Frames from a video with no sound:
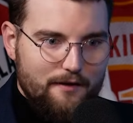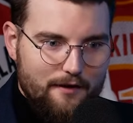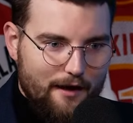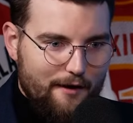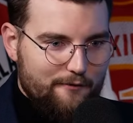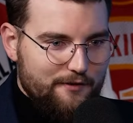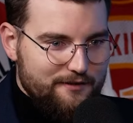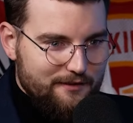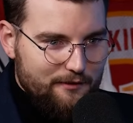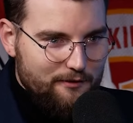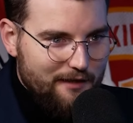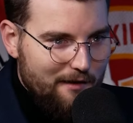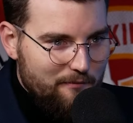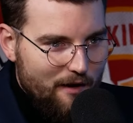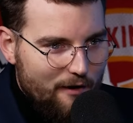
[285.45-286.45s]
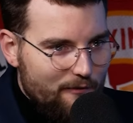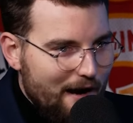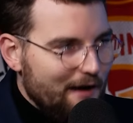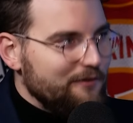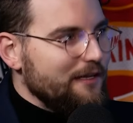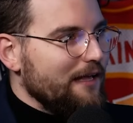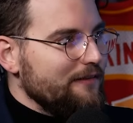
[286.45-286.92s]
every single time
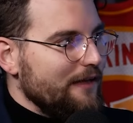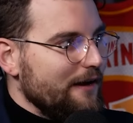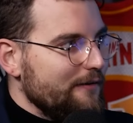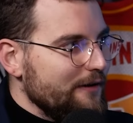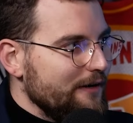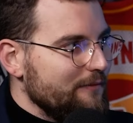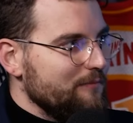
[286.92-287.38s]
around that area,